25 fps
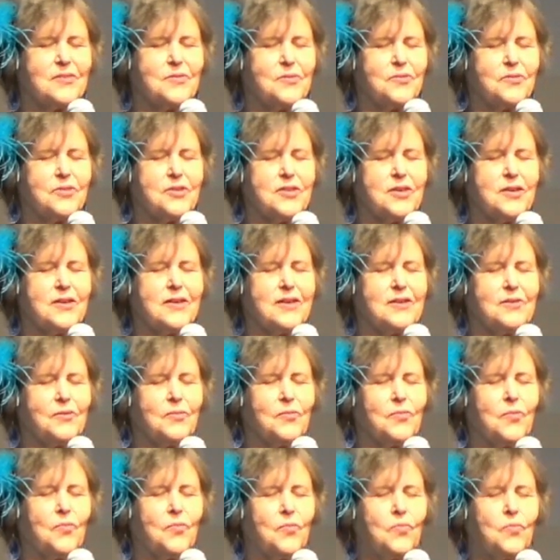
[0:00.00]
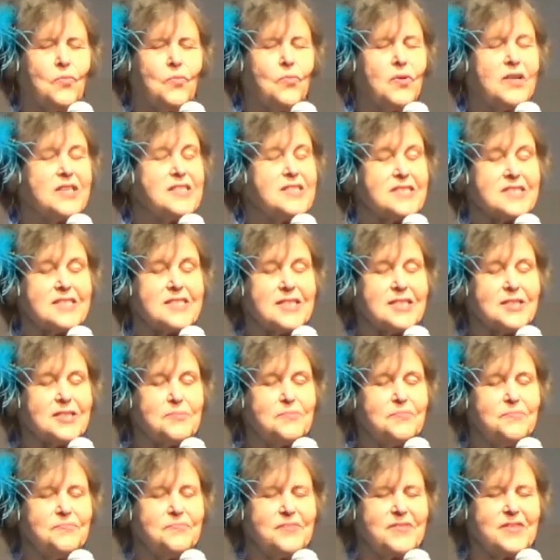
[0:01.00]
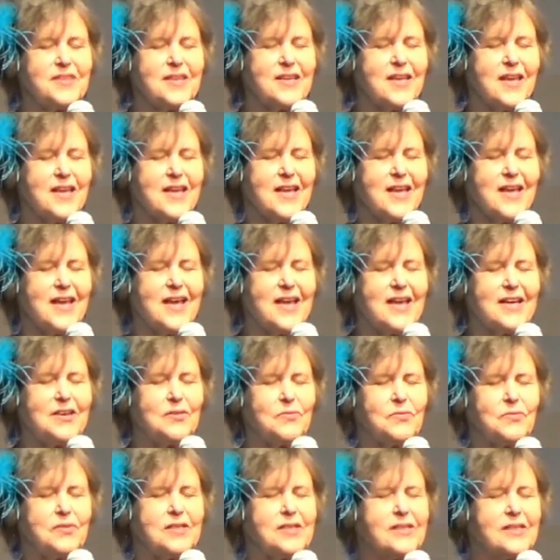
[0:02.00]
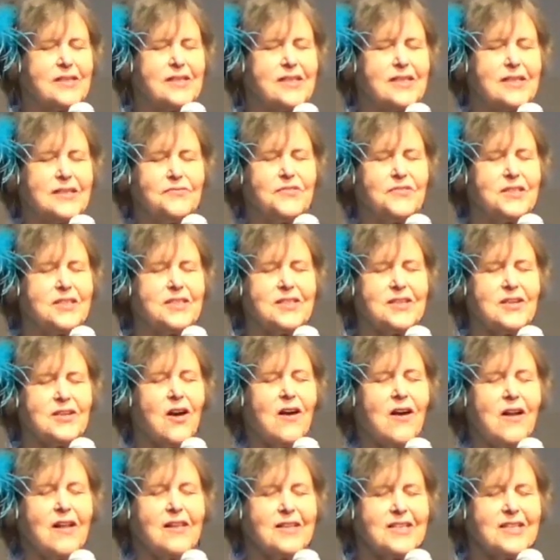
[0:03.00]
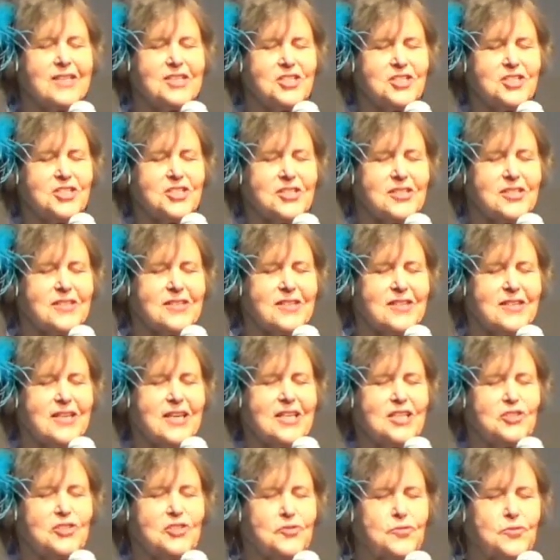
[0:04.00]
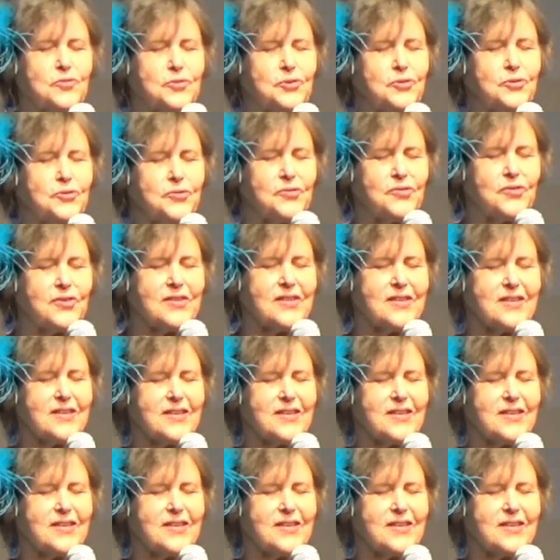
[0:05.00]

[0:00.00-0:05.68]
with a wisdom and infinite knowledge and truth,